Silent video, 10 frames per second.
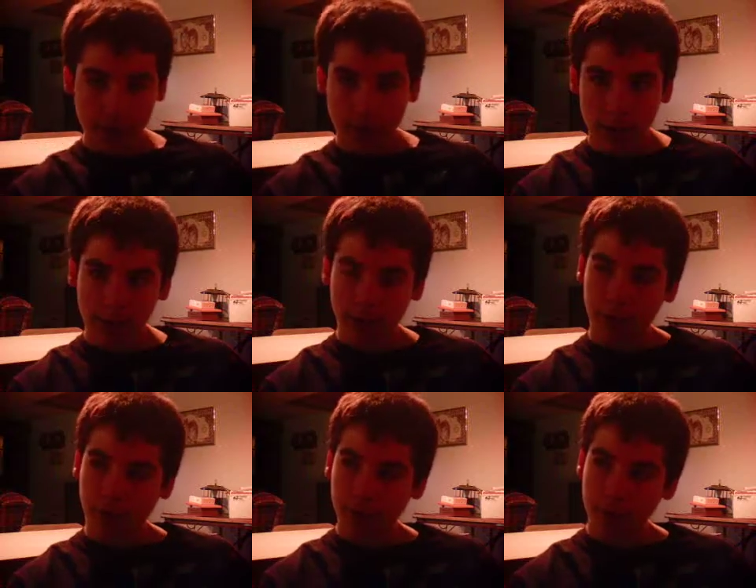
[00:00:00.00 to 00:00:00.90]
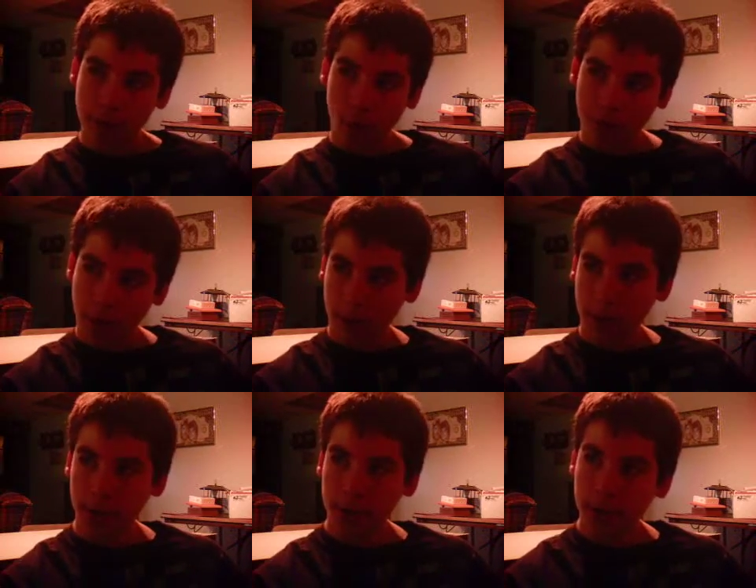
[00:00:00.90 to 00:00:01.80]
Wait no, there's three more coming
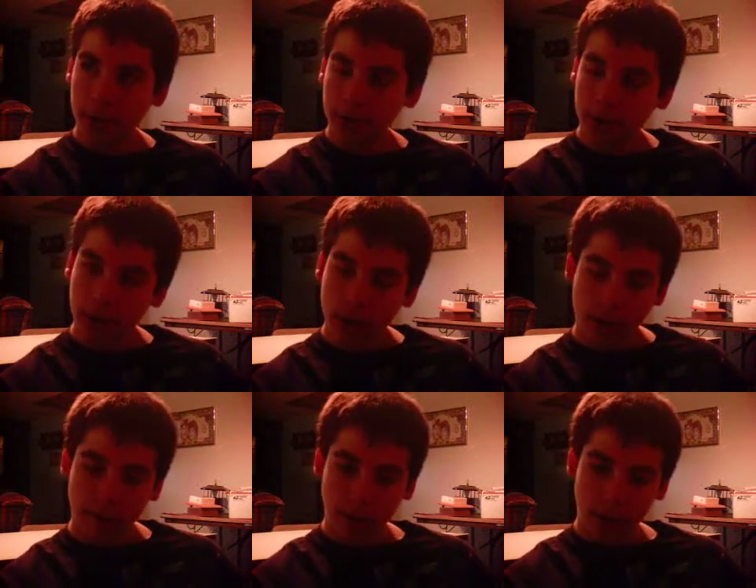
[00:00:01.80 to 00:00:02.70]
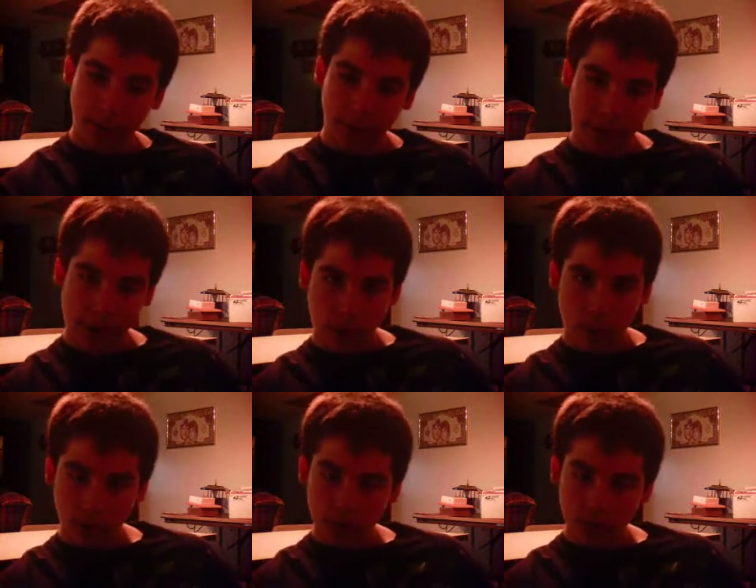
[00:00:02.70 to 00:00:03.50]
but they're not one's